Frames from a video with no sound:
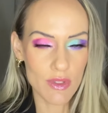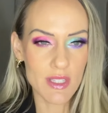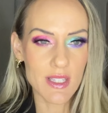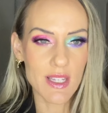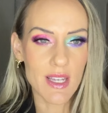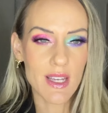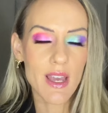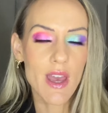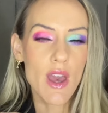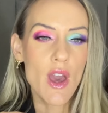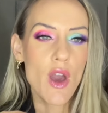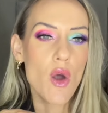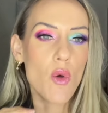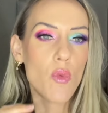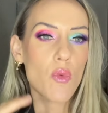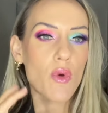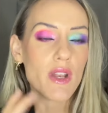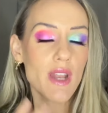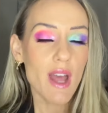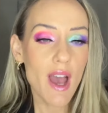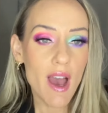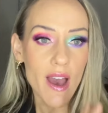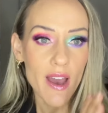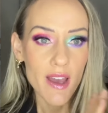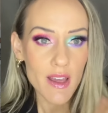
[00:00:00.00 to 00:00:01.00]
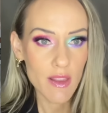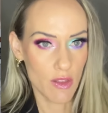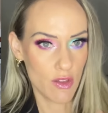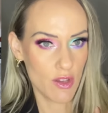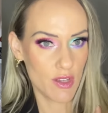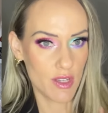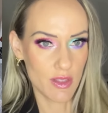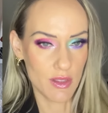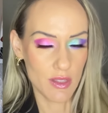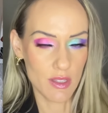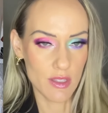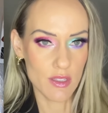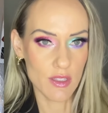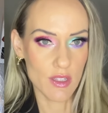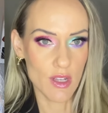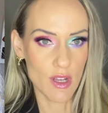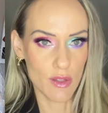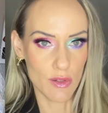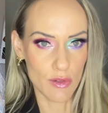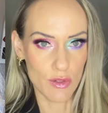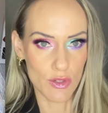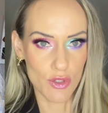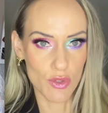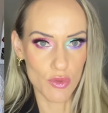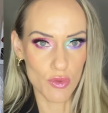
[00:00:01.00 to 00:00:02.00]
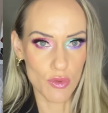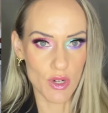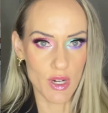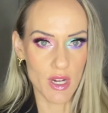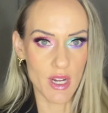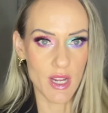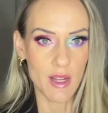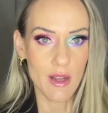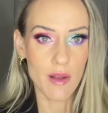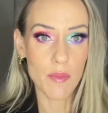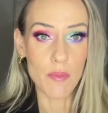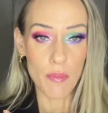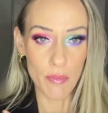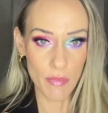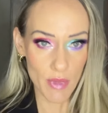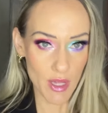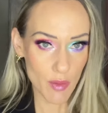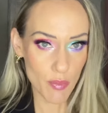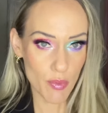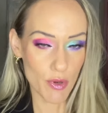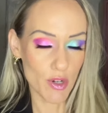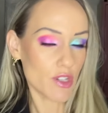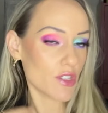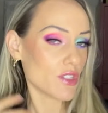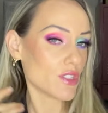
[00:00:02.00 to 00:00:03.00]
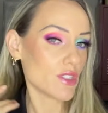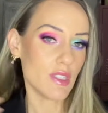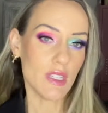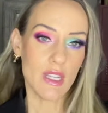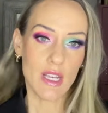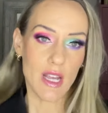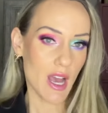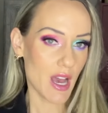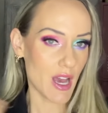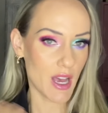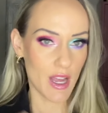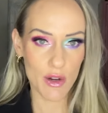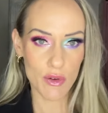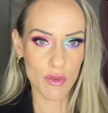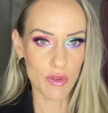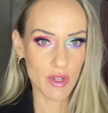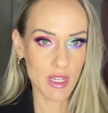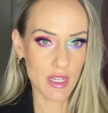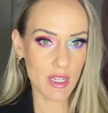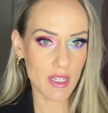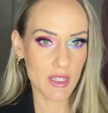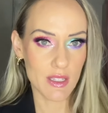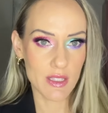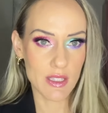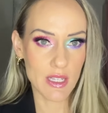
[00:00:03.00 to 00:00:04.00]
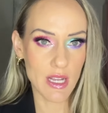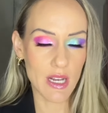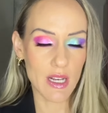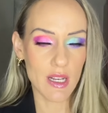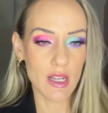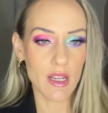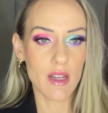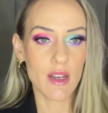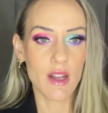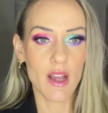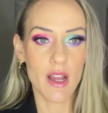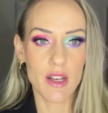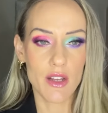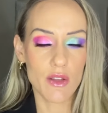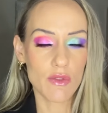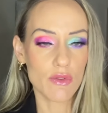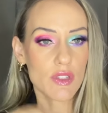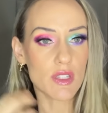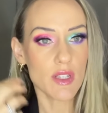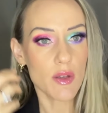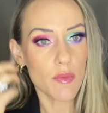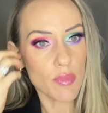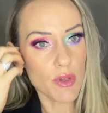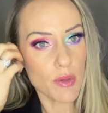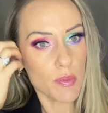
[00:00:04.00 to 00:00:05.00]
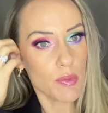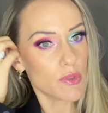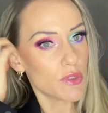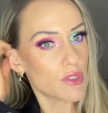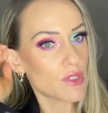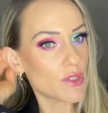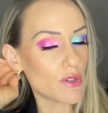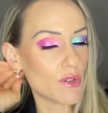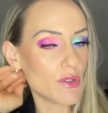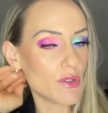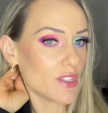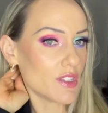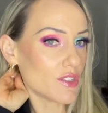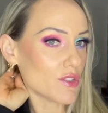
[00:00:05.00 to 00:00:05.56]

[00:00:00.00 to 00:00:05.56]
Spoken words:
Like, when I look at this color story, me personally, I don't get excited. I know some people do.